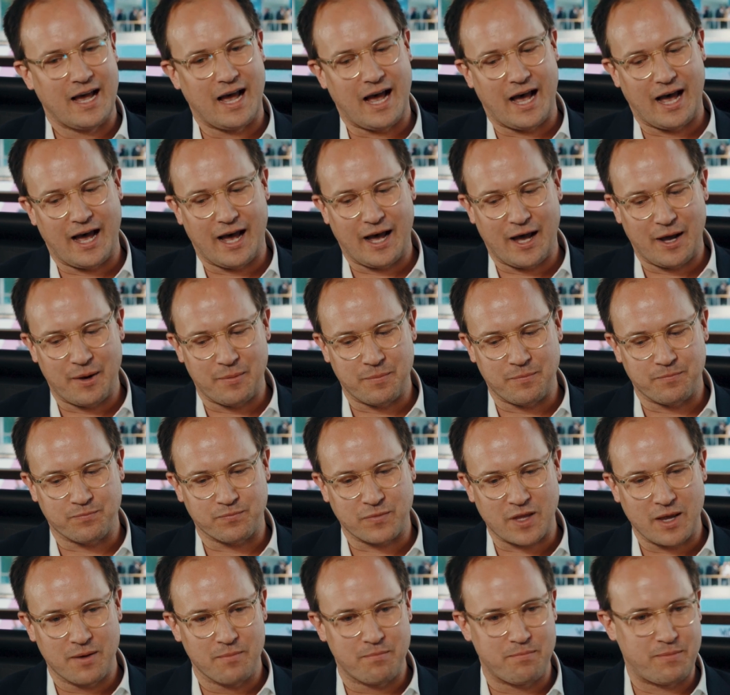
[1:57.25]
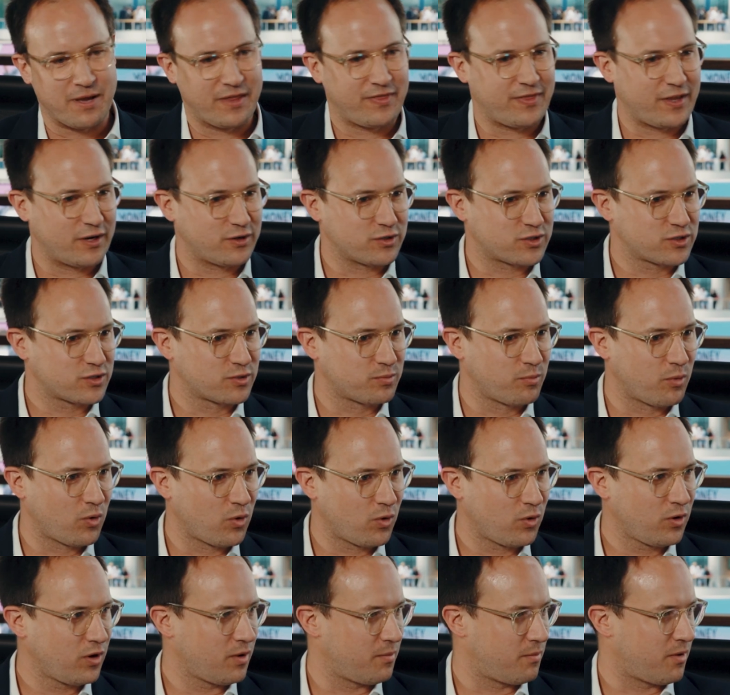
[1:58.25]
But there's
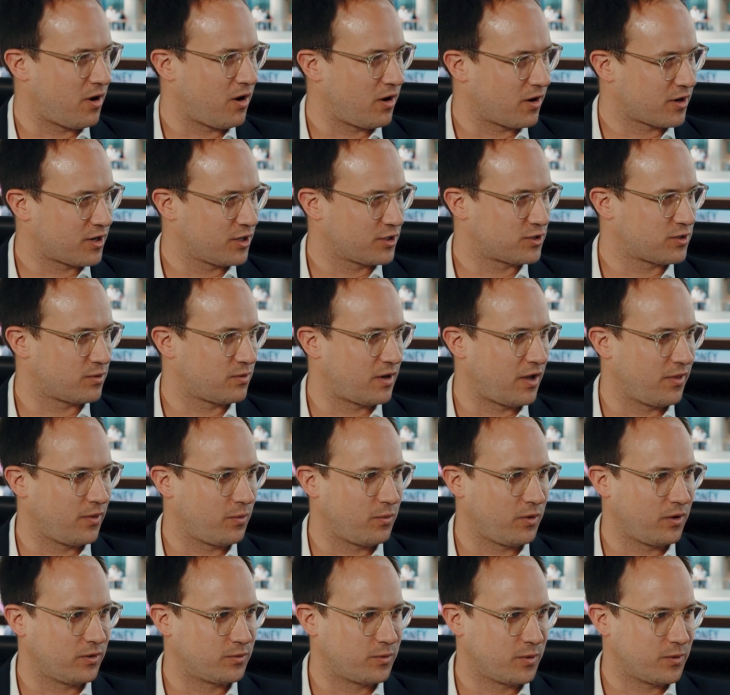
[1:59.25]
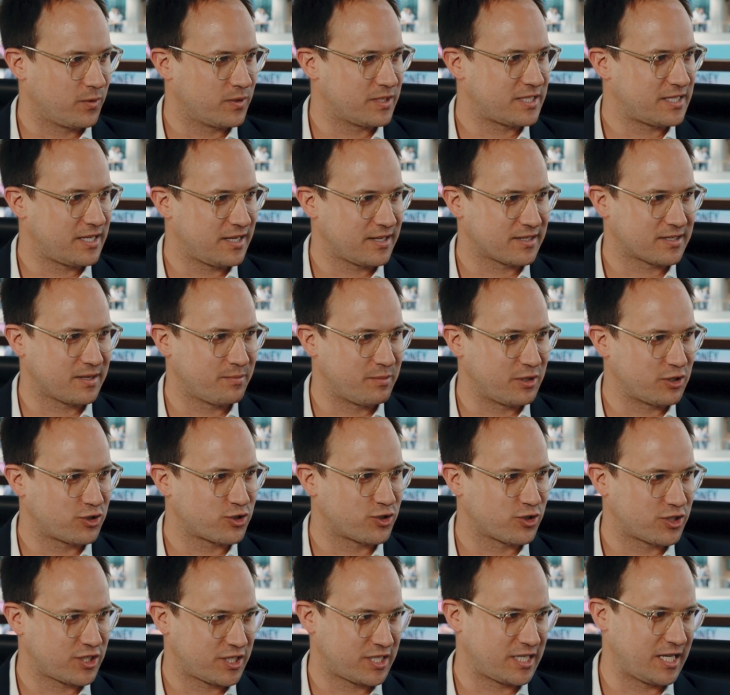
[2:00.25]
smaller markets around the world where we're seeing some
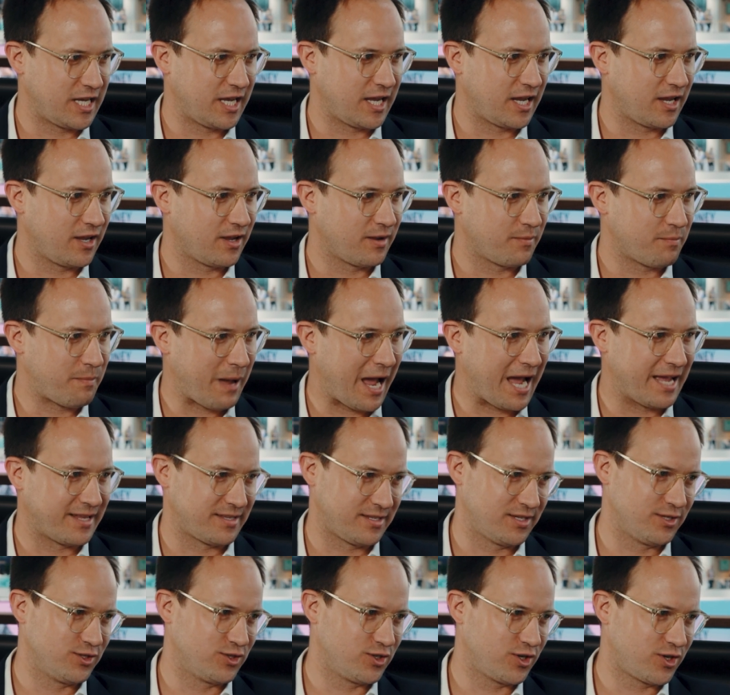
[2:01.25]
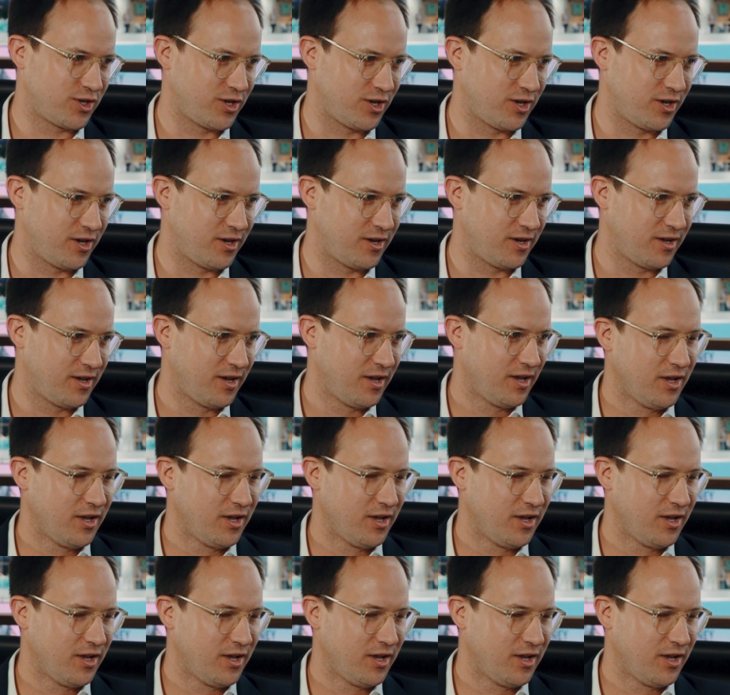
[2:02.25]
interesting patterns occur.